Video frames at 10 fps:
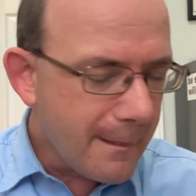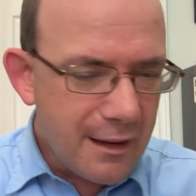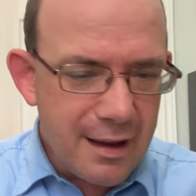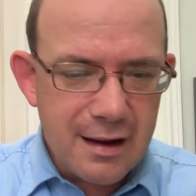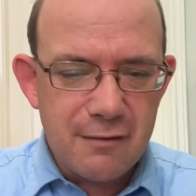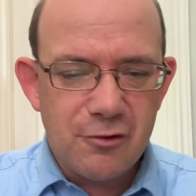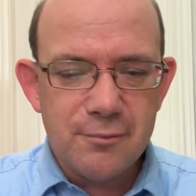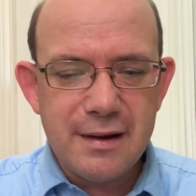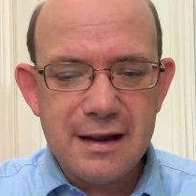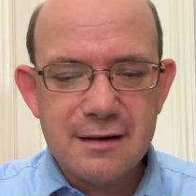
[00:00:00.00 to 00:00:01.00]
and I will
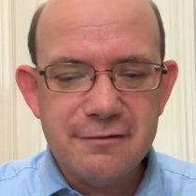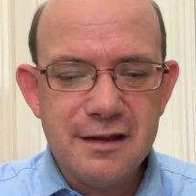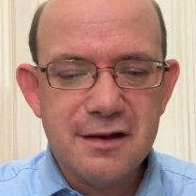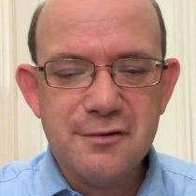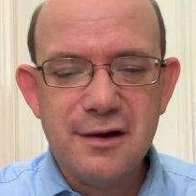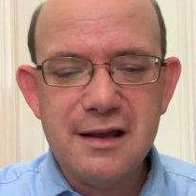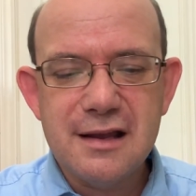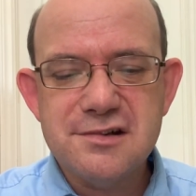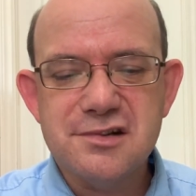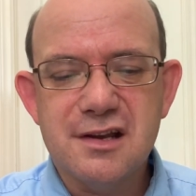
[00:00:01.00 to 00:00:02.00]
make of thee a great
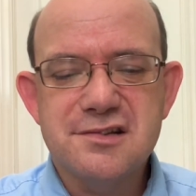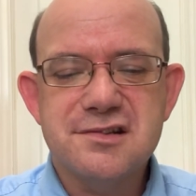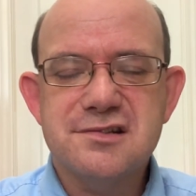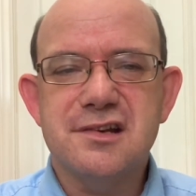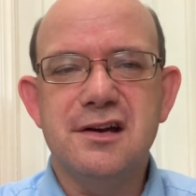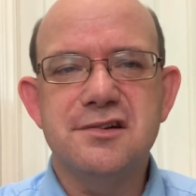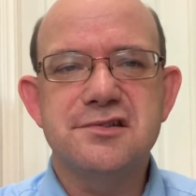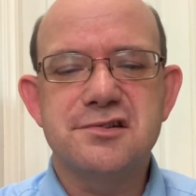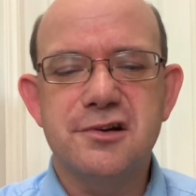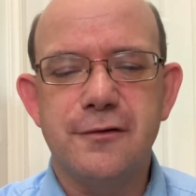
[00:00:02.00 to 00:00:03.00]
nation. He says, here's
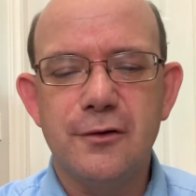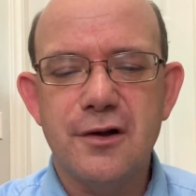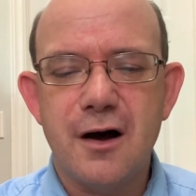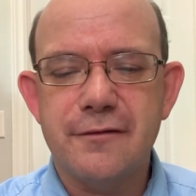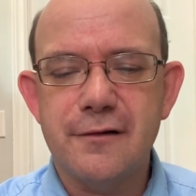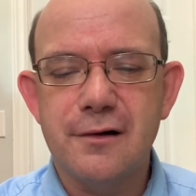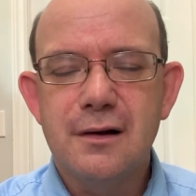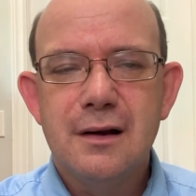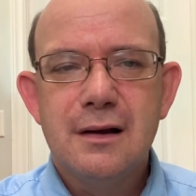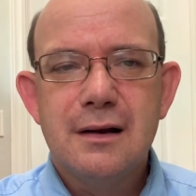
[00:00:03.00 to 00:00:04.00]
a twofold offer.
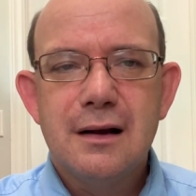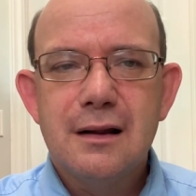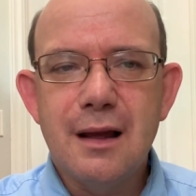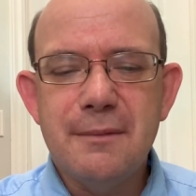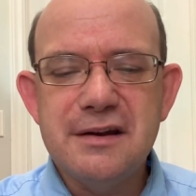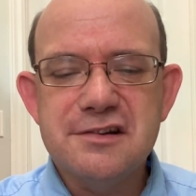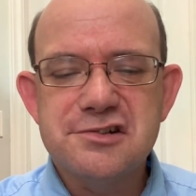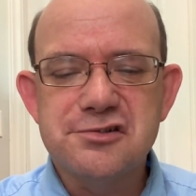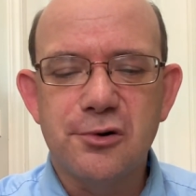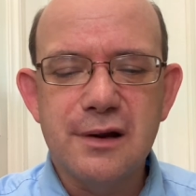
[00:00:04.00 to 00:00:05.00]
Let me
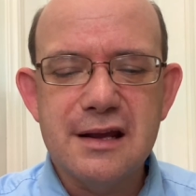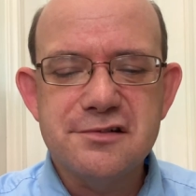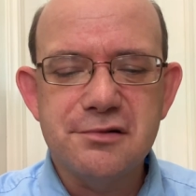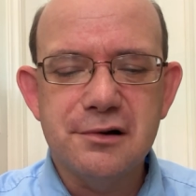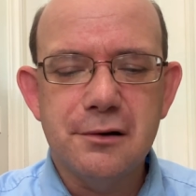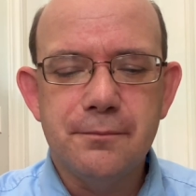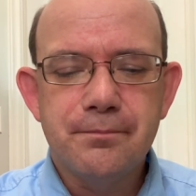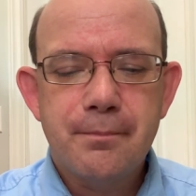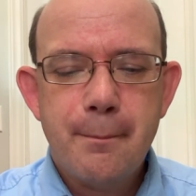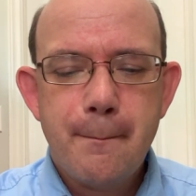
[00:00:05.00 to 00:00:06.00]
destroy Israel,
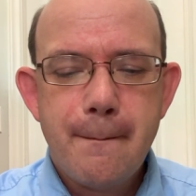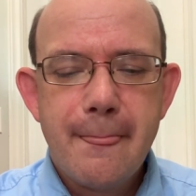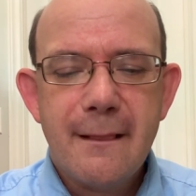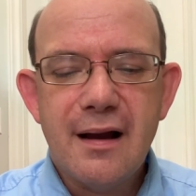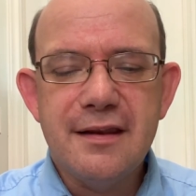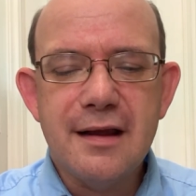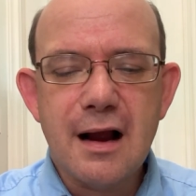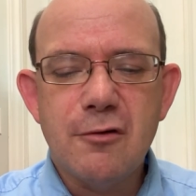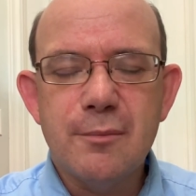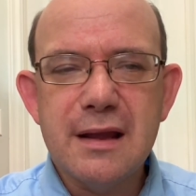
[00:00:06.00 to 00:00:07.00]
and then I
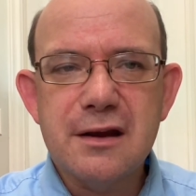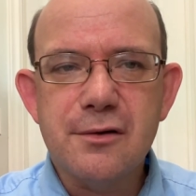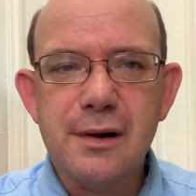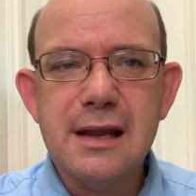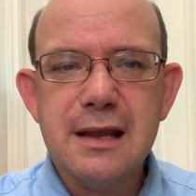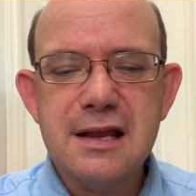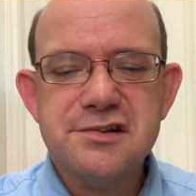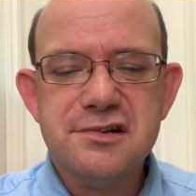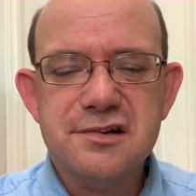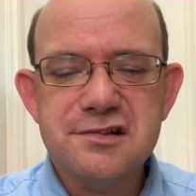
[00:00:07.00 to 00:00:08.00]
will make great
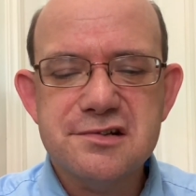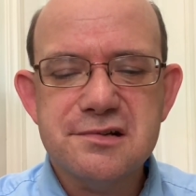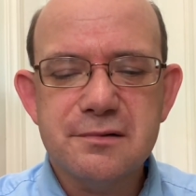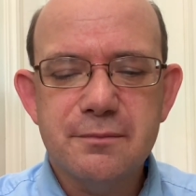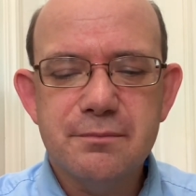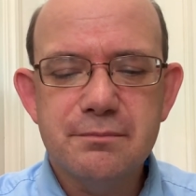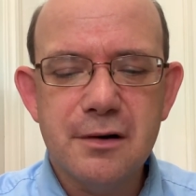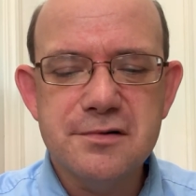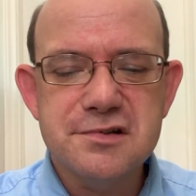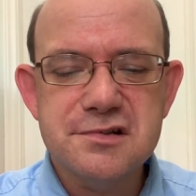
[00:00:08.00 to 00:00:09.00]
nations,
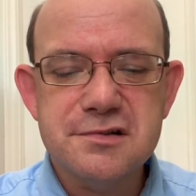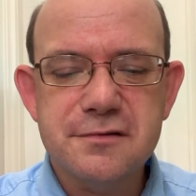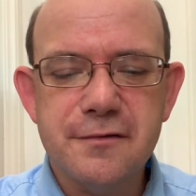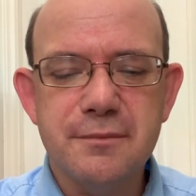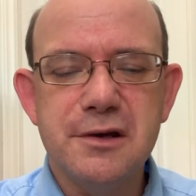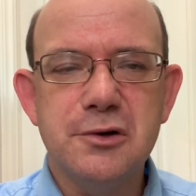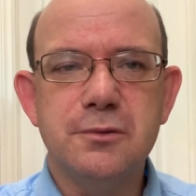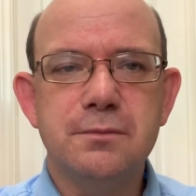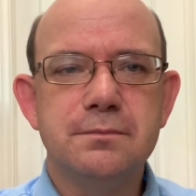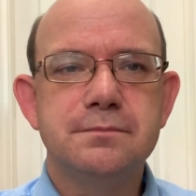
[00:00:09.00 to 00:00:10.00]
Moses, from you.